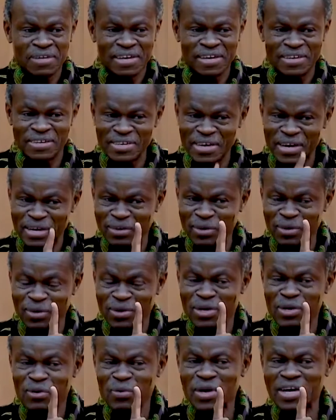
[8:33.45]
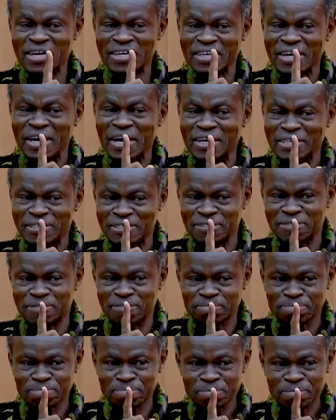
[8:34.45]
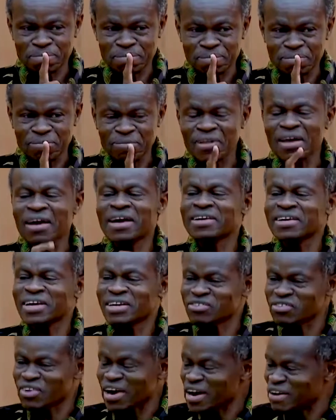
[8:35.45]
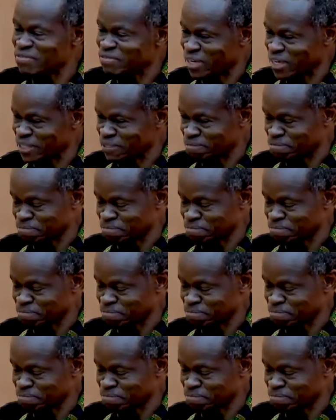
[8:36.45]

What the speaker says: And he had only one guard and a driver.